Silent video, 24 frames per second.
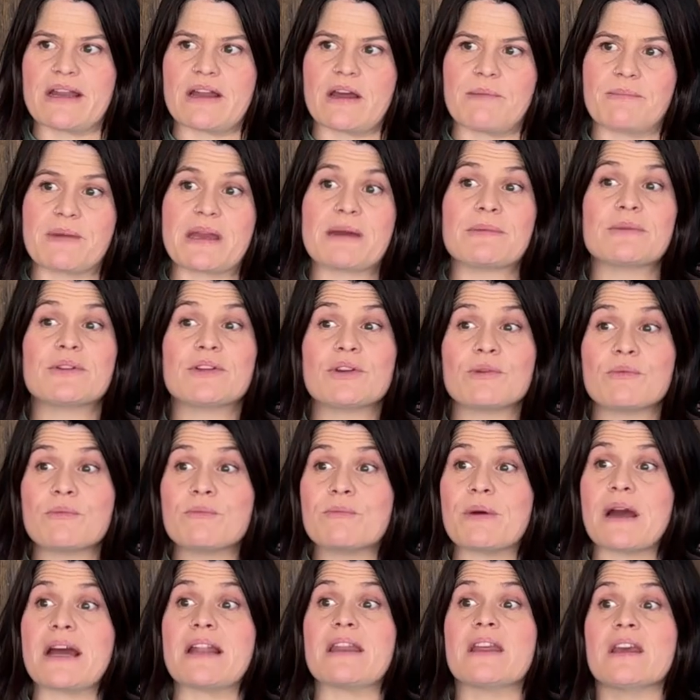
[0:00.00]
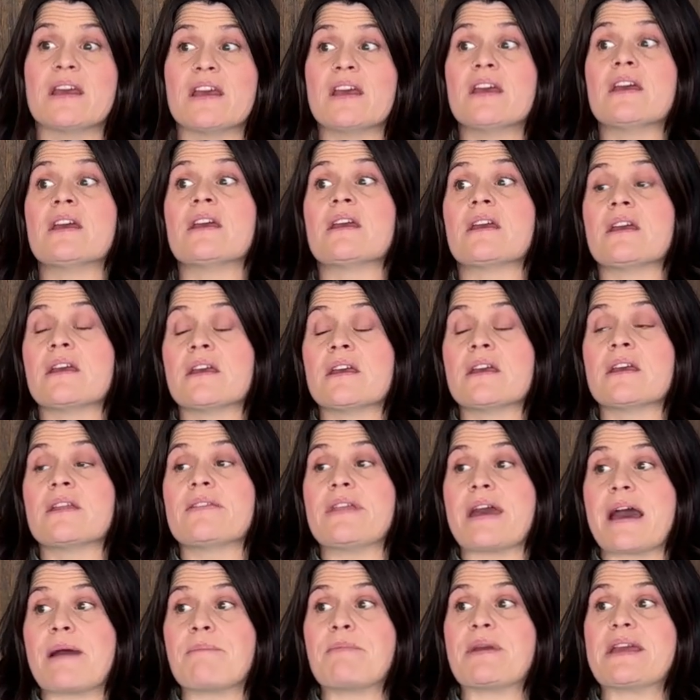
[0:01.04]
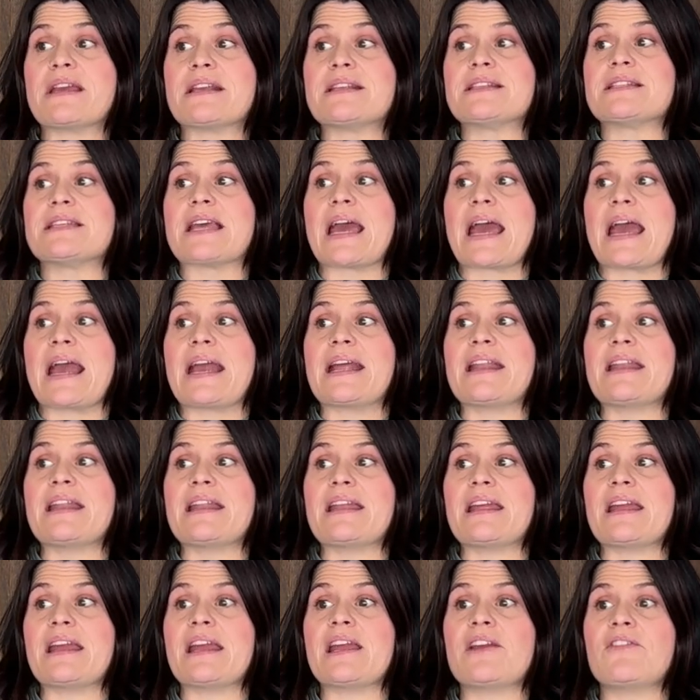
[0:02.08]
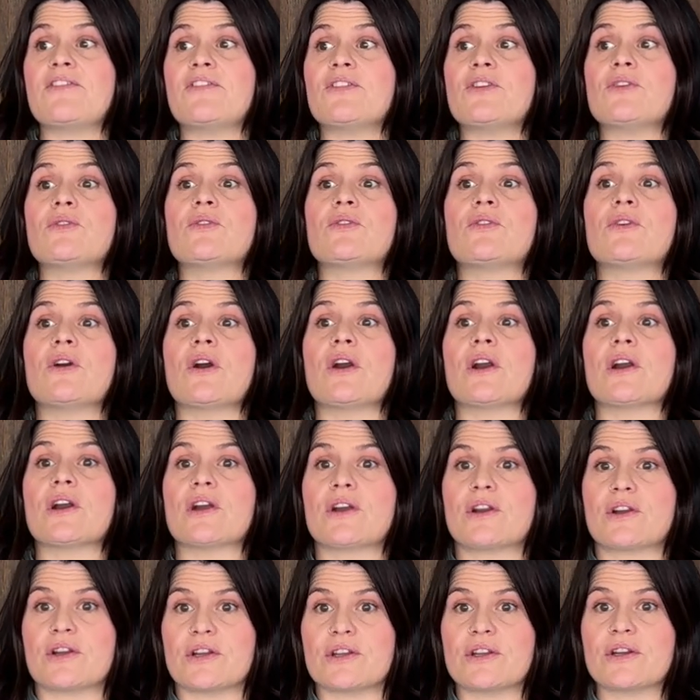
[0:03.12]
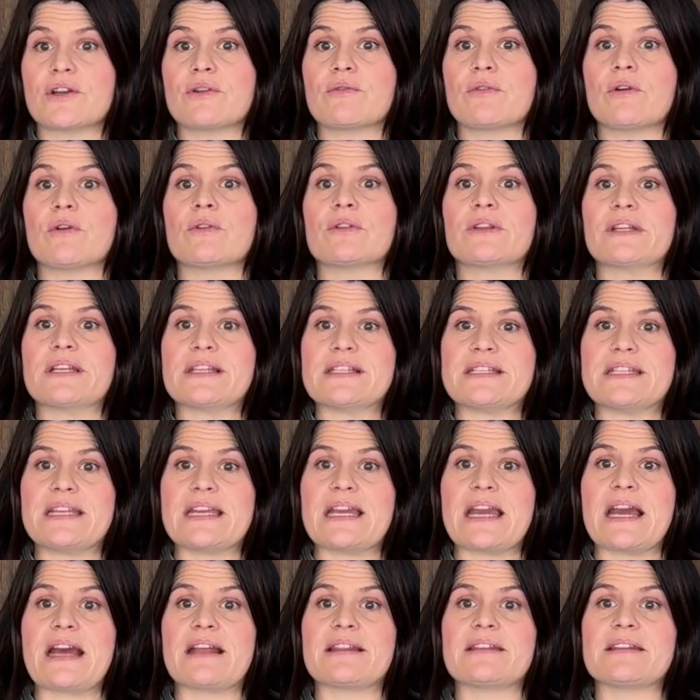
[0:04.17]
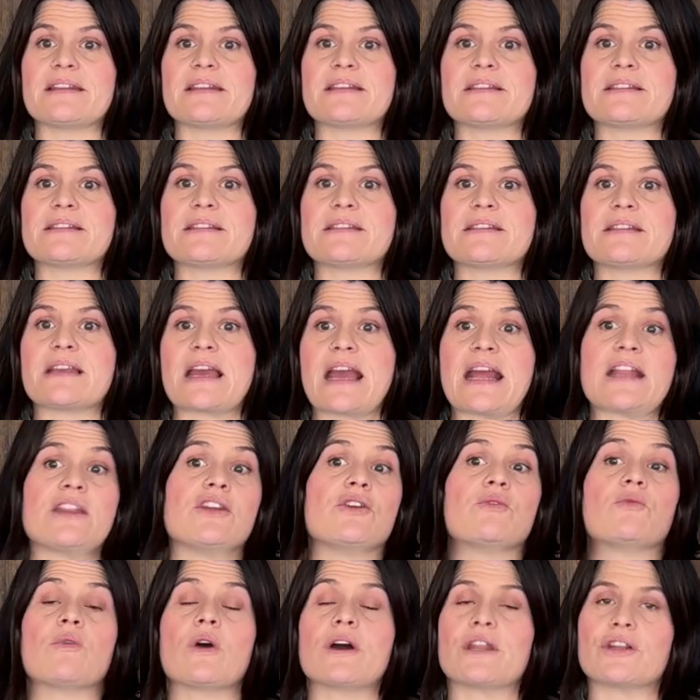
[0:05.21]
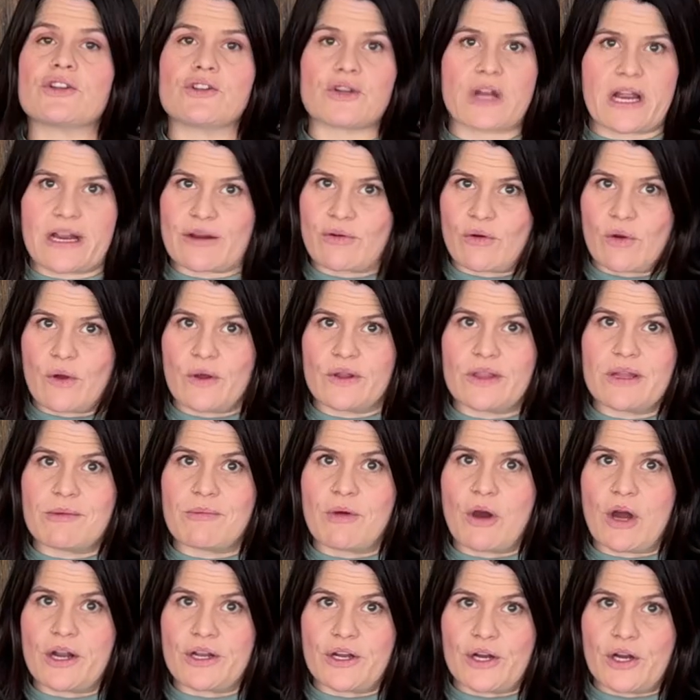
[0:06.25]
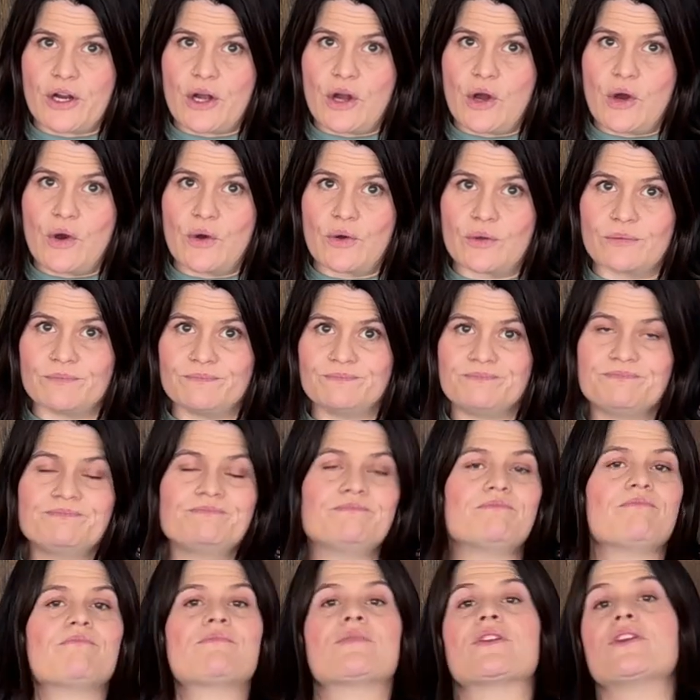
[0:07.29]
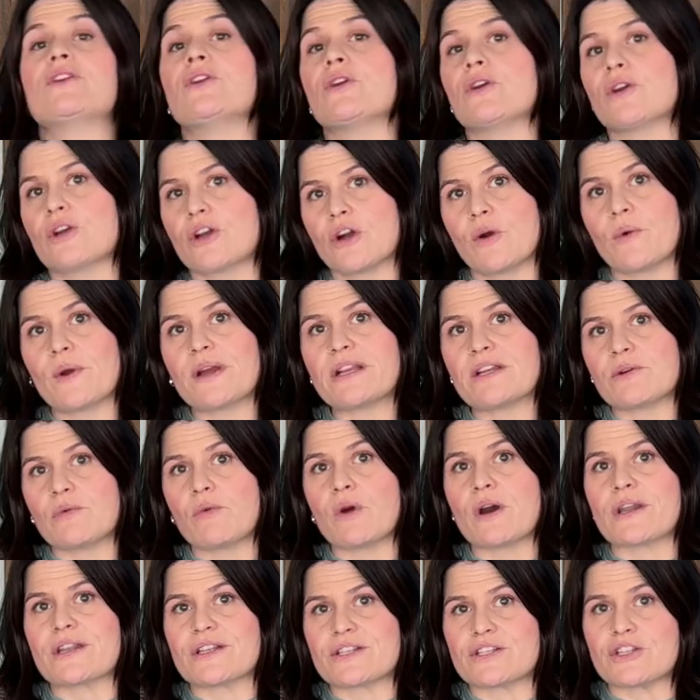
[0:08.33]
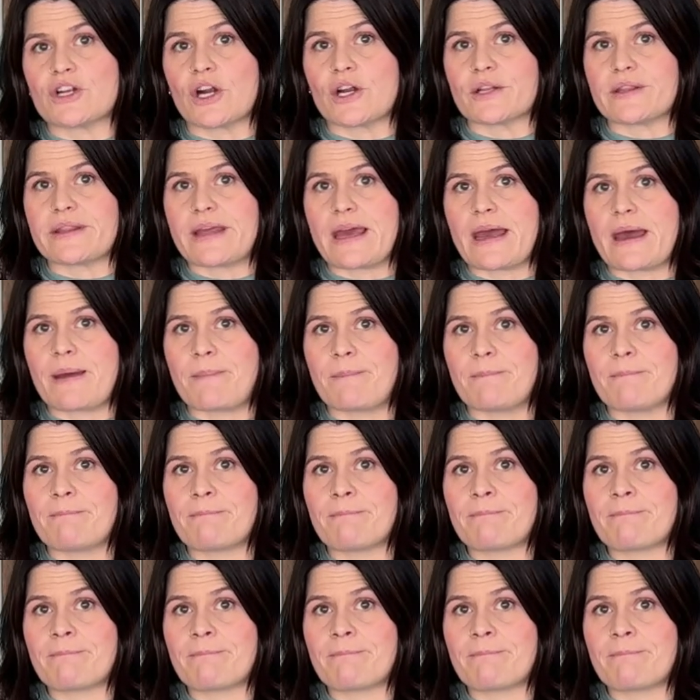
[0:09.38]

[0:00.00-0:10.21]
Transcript: not be able to. But that being said, if you are going to grow Lisianthus and you want to try growing them on your own, you're going to want to start them